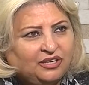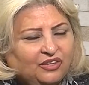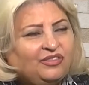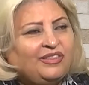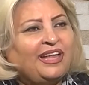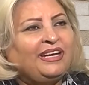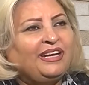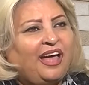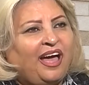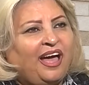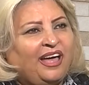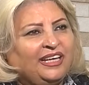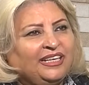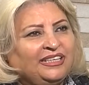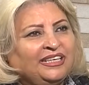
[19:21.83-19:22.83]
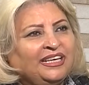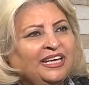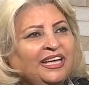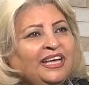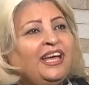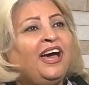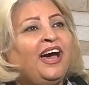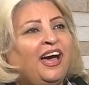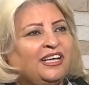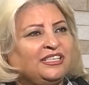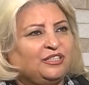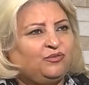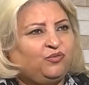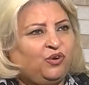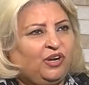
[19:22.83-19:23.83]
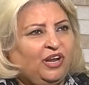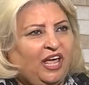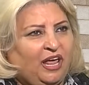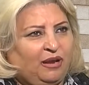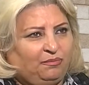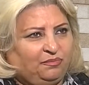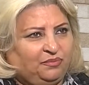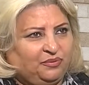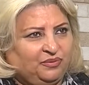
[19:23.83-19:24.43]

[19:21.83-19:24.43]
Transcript: then I ask for help.